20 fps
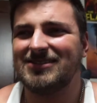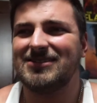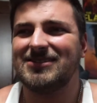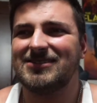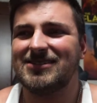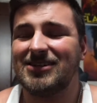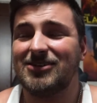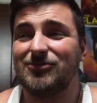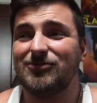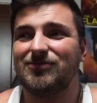He's
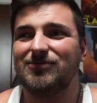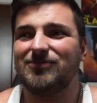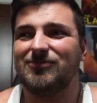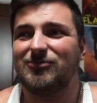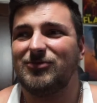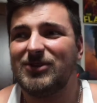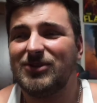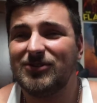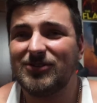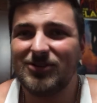like a
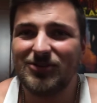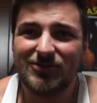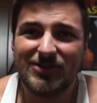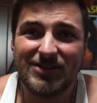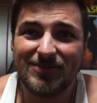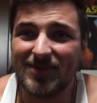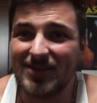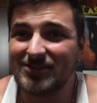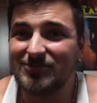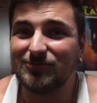weirdo.
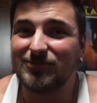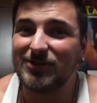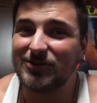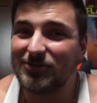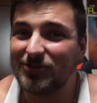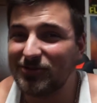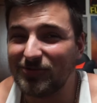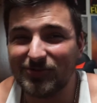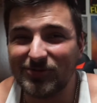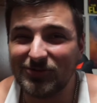He makes
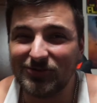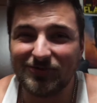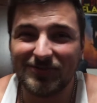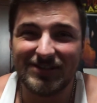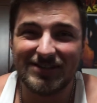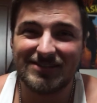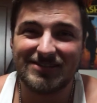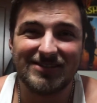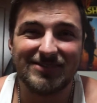weirdo movies.